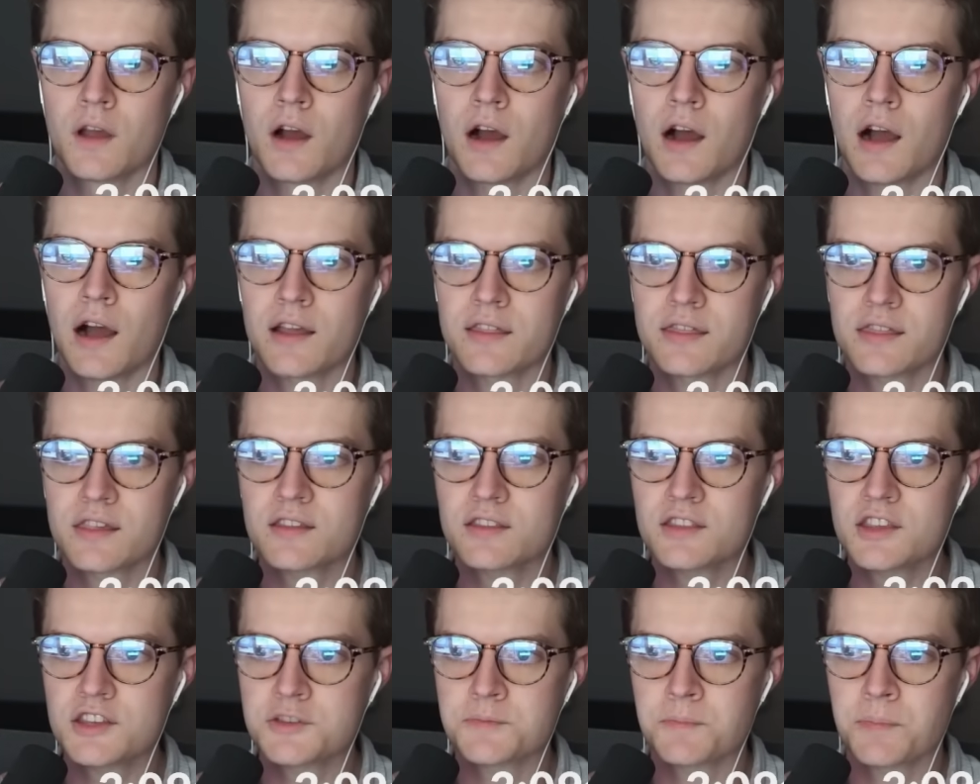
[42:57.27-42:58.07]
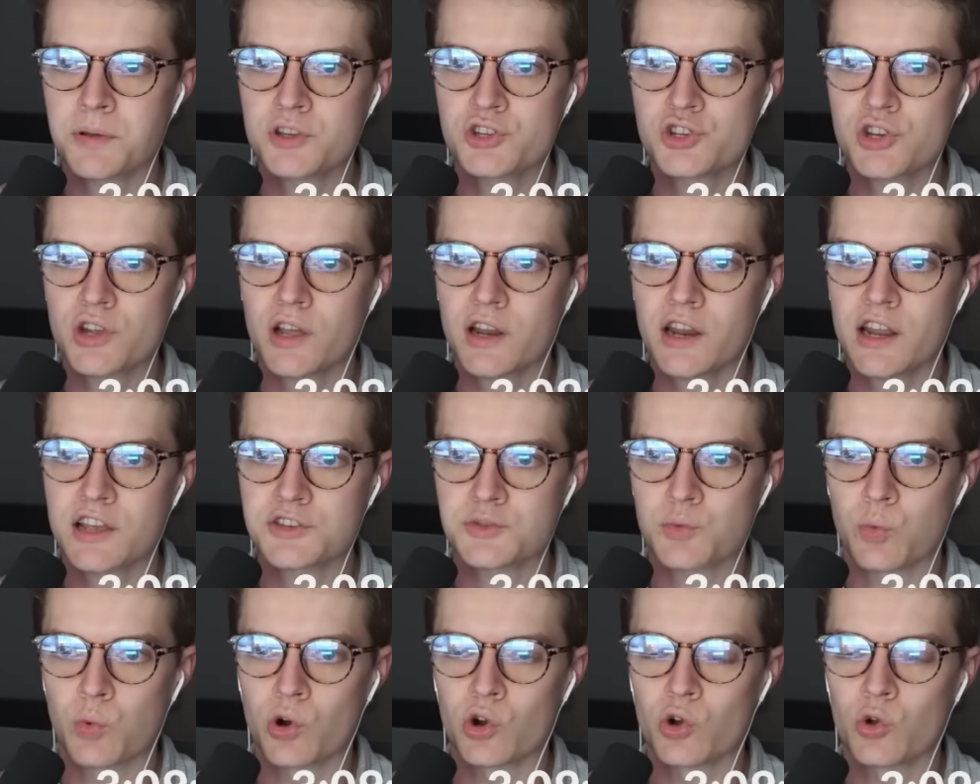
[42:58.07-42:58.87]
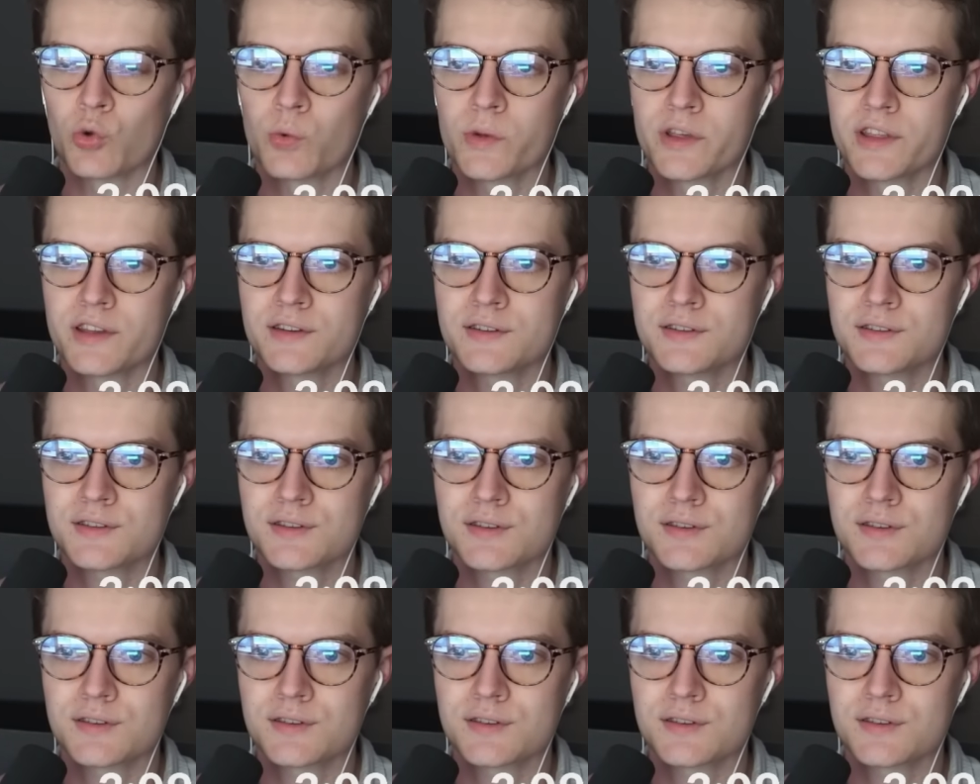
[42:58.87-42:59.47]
I think this Pidgeot has Whirlwind.